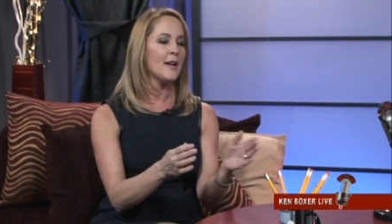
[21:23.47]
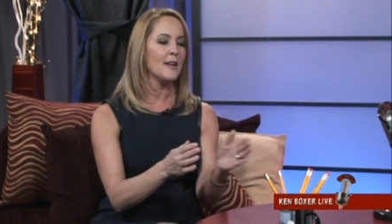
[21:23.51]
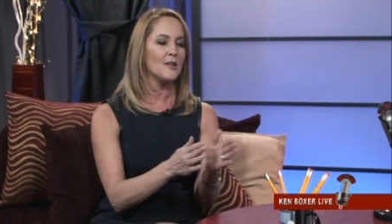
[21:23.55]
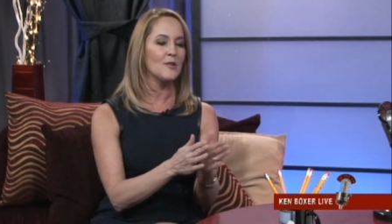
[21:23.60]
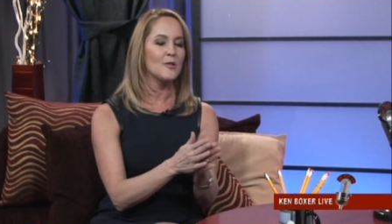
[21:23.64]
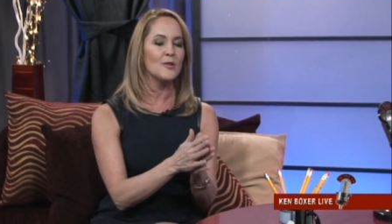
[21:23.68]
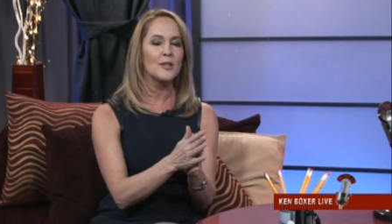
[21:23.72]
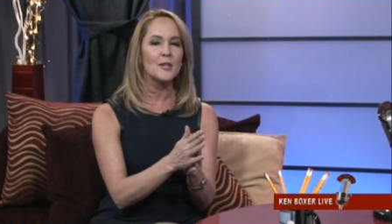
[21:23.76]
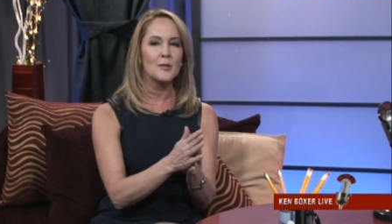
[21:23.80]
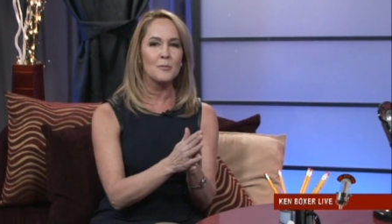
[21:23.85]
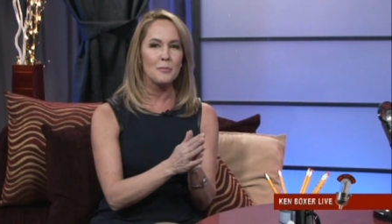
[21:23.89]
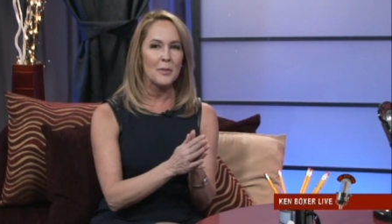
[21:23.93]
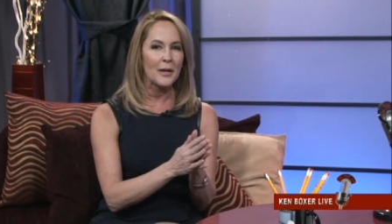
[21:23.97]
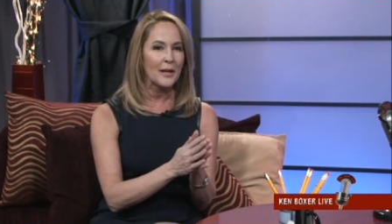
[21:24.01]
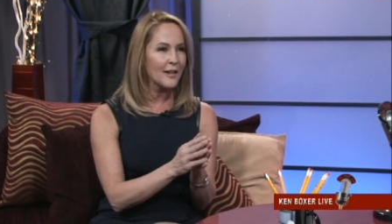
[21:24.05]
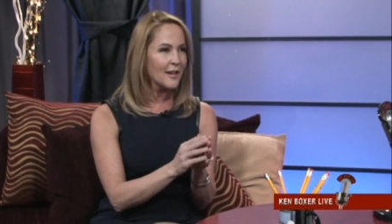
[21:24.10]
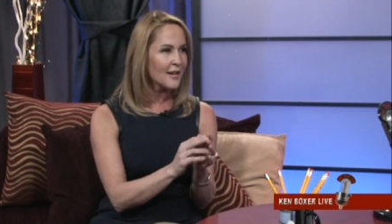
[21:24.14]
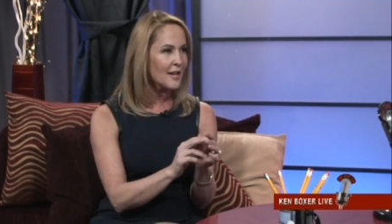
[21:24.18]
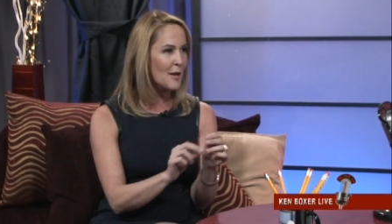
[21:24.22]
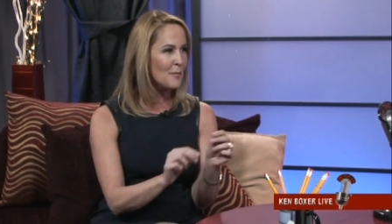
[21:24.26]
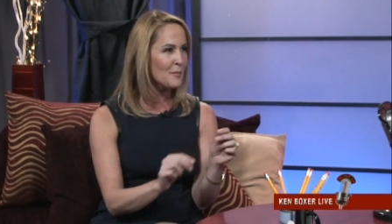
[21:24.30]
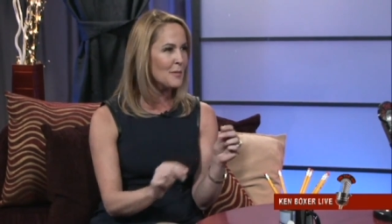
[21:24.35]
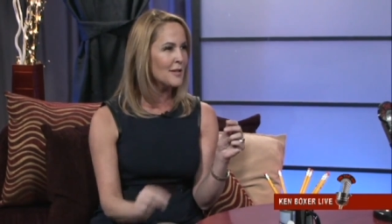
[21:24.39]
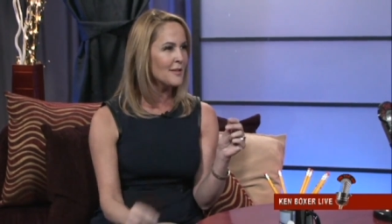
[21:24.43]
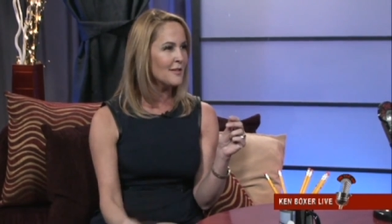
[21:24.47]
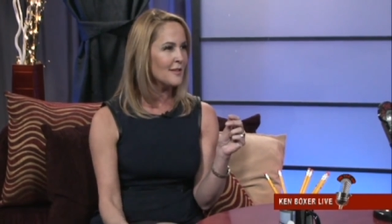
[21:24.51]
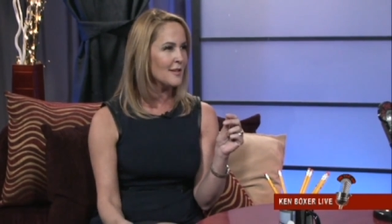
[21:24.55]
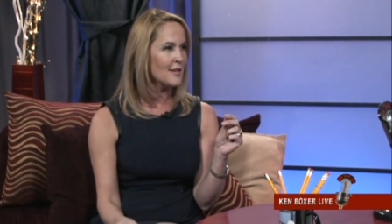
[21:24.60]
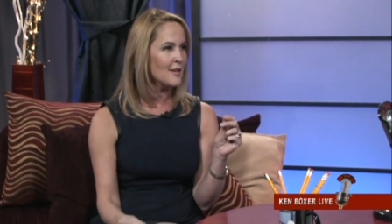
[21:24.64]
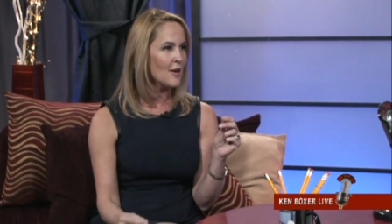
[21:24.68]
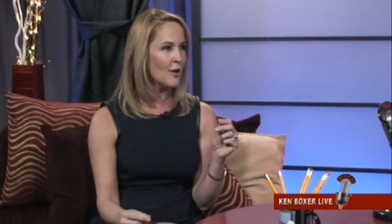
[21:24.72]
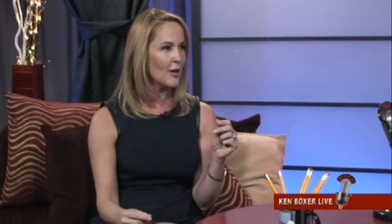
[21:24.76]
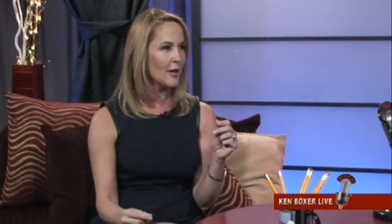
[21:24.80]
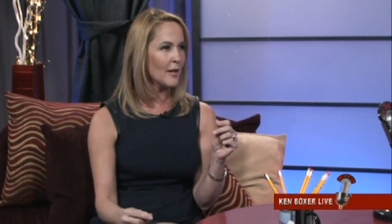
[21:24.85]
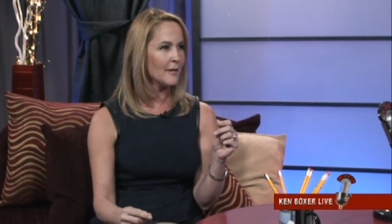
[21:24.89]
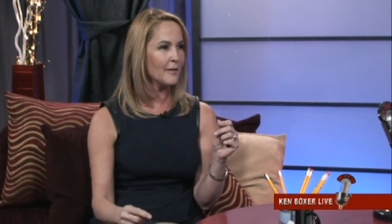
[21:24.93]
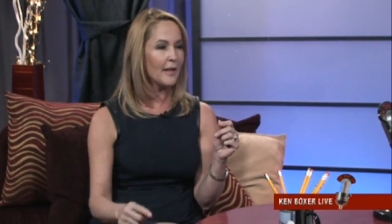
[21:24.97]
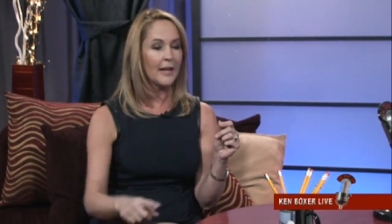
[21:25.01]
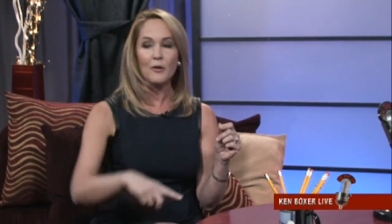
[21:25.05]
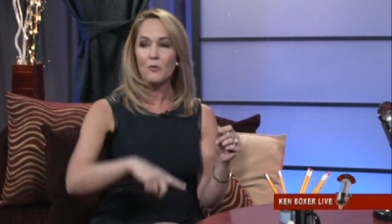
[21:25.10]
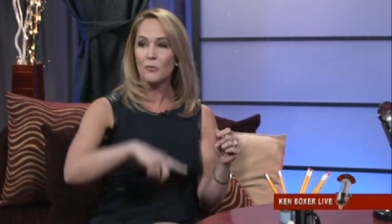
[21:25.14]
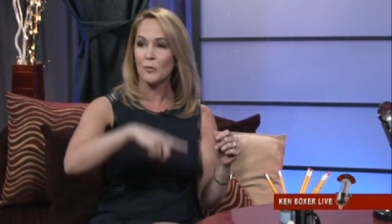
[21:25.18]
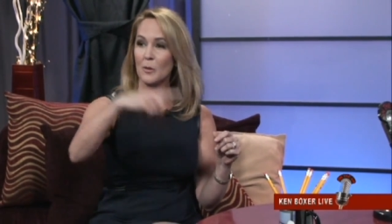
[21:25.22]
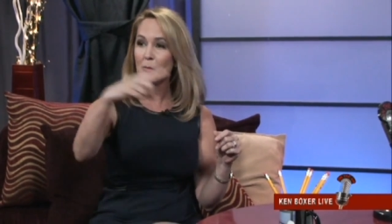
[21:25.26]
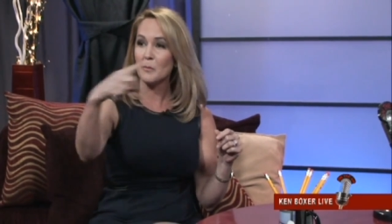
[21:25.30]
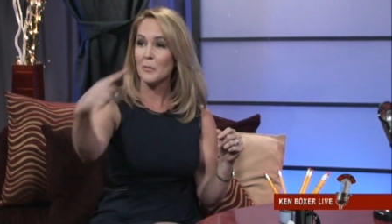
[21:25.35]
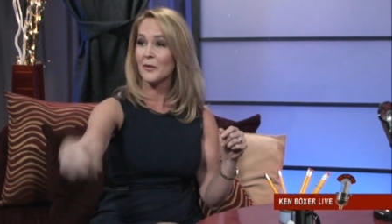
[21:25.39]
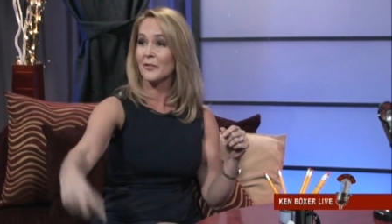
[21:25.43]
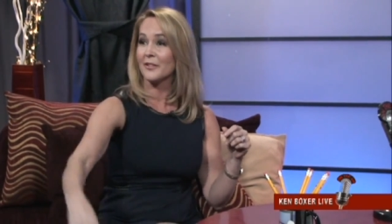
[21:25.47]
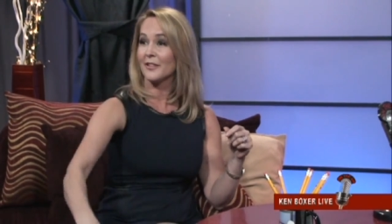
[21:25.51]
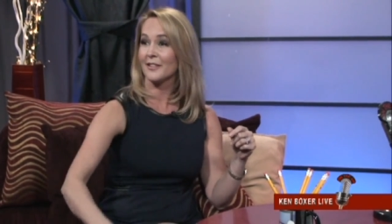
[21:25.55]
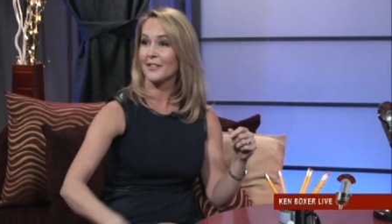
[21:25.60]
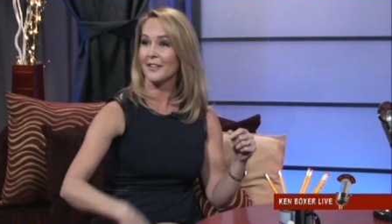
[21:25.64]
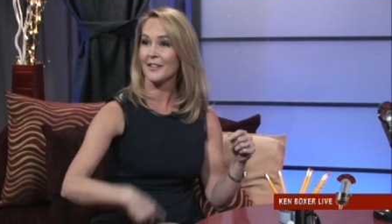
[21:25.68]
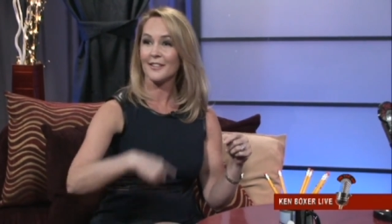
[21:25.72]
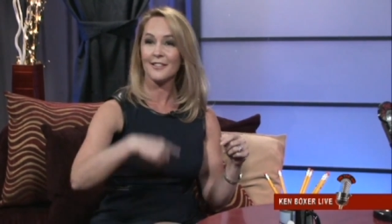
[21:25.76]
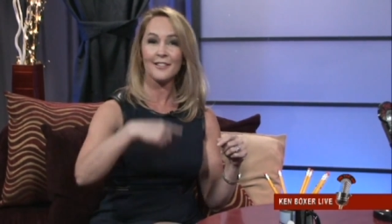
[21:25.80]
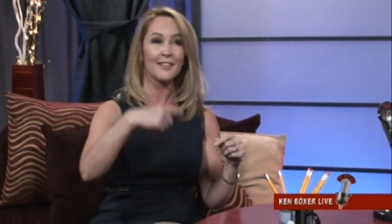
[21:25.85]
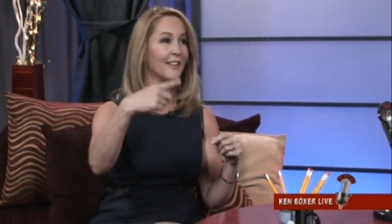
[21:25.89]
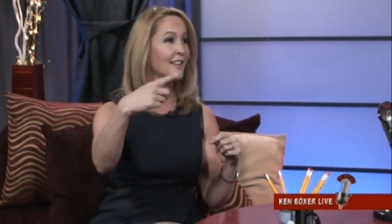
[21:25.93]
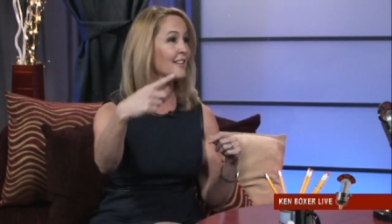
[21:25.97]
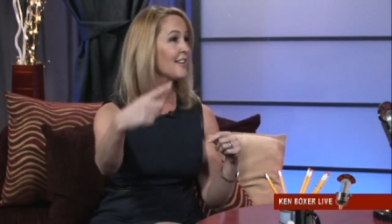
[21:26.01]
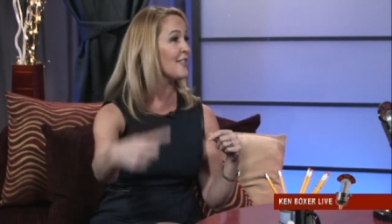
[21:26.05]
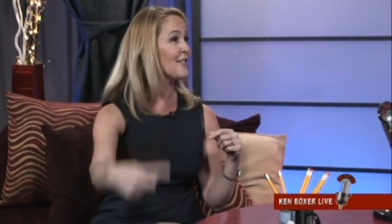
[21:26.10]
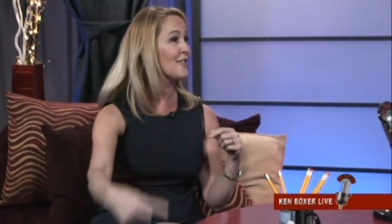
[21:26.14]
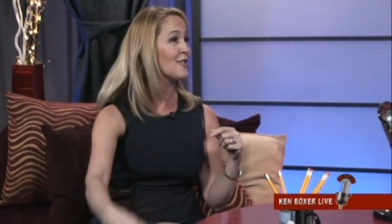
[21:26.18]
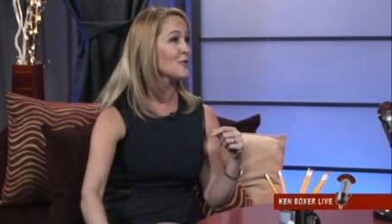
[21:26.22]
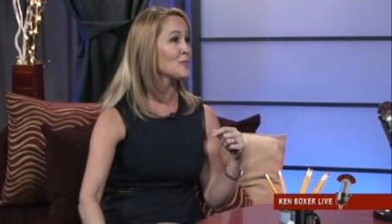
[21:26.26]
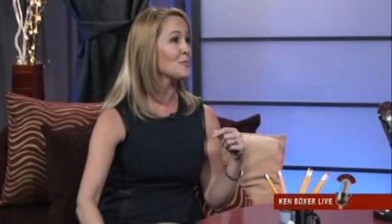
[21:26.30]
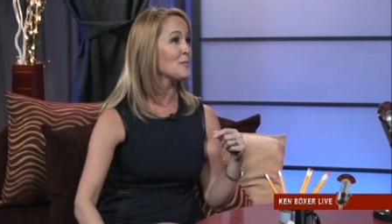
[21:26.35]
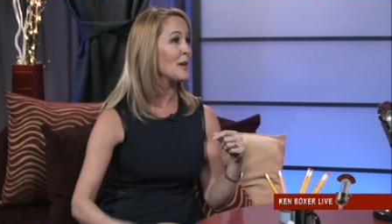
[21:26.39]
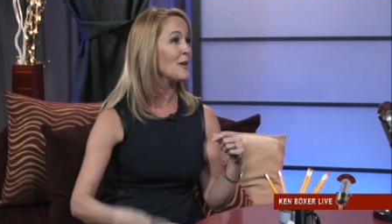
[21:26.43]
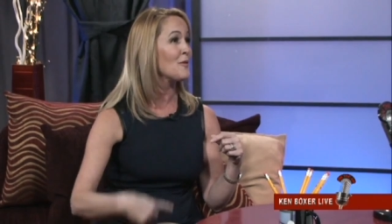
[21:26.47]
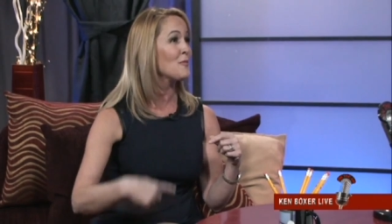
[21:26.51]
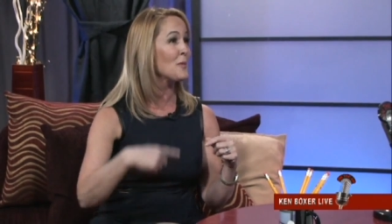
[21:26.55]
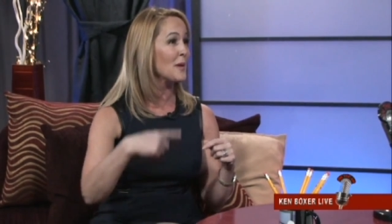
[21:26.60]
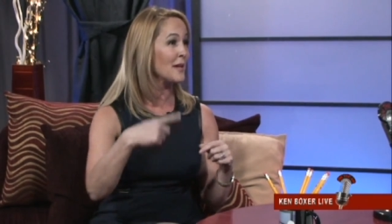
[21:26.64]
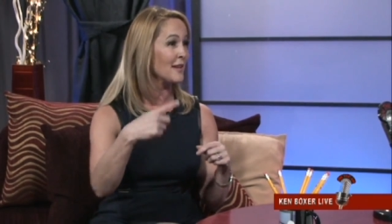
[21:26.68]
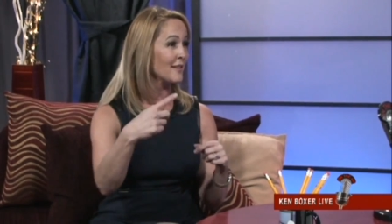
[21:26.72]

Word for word: you spin it up into yarn, like Rumpelstiltskin on those mm -hmm. big mm-hmm.